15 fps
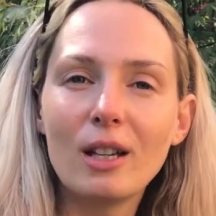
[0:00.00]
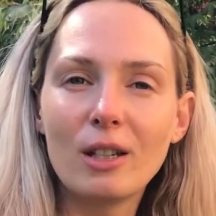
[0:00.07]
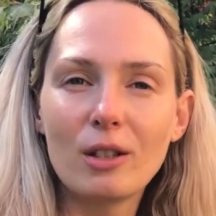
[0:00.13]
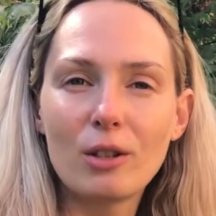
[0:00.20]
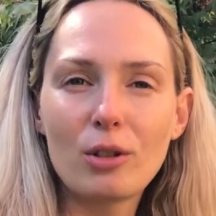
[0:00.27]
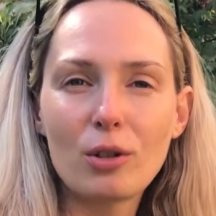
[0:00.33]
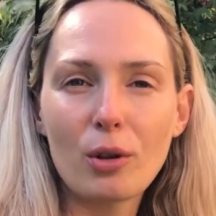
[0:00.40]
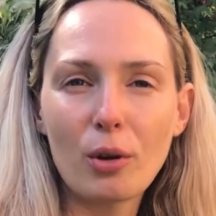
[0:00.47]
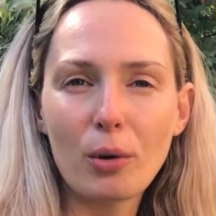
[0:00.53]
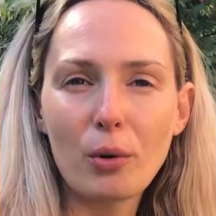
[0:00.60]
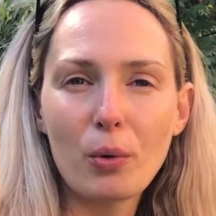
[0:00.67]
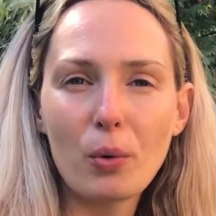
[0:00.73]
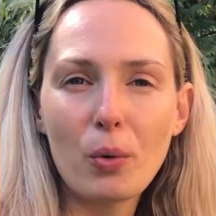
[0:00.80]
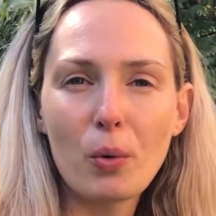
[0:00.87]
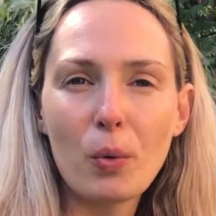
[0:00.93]

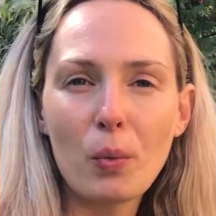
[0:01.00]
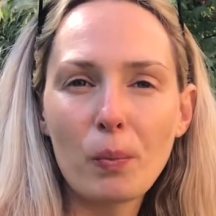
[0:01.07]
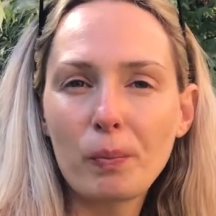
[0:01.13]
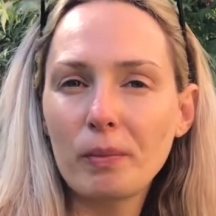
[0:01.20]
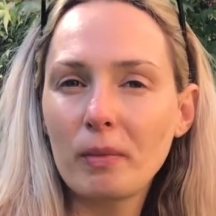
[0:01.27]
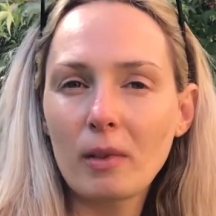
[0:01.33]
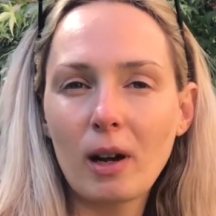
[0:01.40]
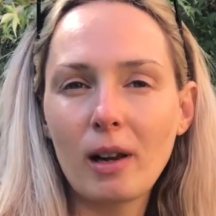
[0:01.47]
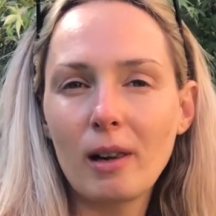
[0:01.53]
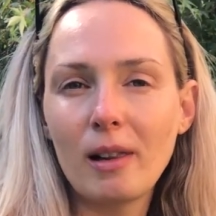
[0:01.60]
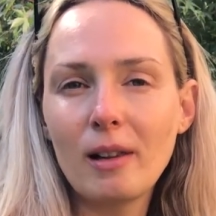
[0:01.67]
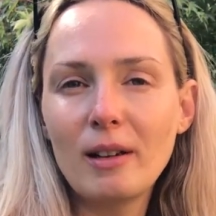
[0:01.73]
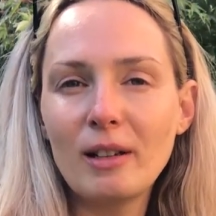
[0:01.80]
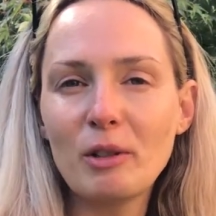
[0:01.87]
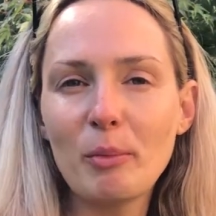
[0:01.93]
So I
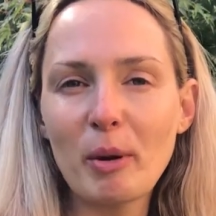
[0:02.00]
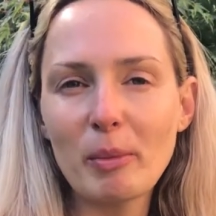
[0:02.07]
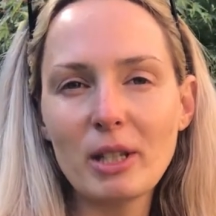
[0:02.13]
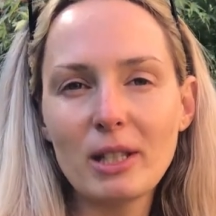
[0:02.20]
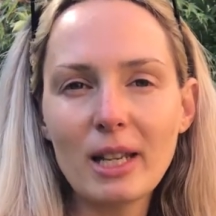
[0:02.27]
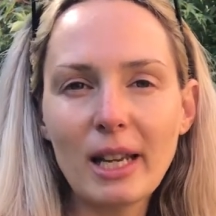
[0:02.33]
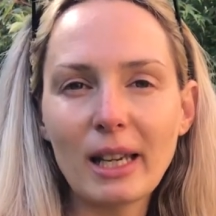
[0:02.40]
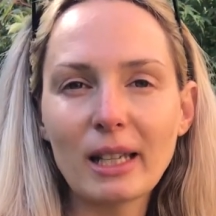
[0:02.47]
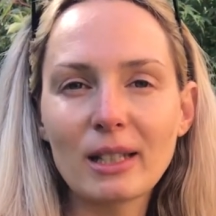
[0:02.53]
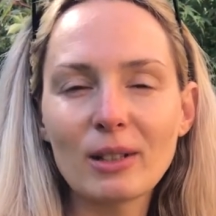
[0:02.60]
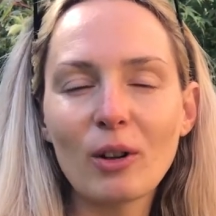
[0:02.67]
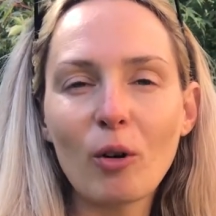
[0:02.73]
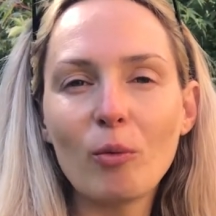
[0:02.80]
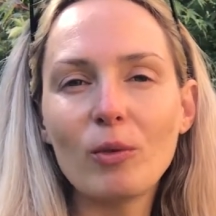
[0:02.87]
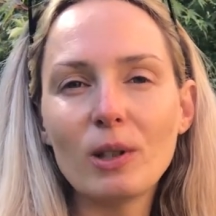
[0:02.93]
learned by mistakes,
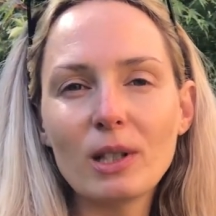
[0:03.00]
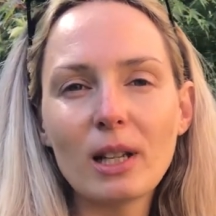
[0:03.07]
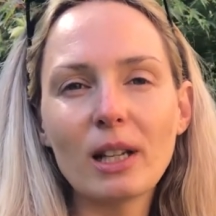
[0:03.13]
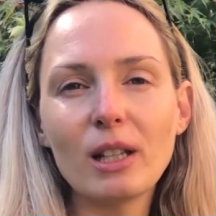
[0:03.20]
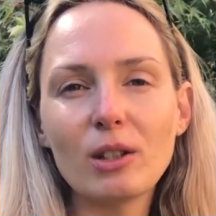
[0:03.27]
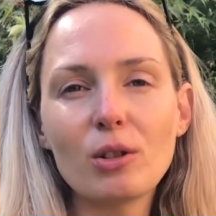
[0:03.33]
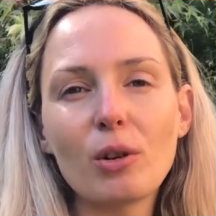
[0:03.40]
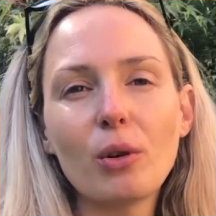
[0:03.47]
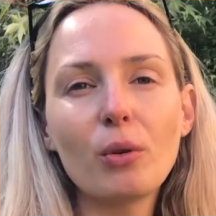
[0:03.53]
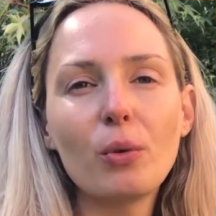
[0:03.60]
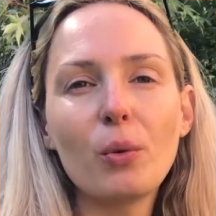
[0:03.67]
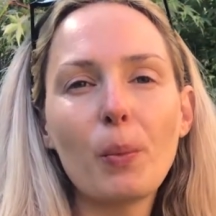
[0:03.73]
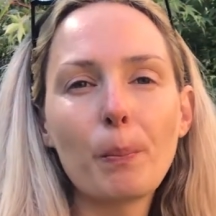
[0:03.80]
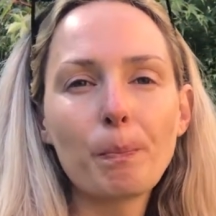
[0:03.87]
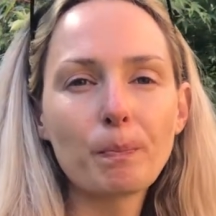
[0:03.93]
obviously. So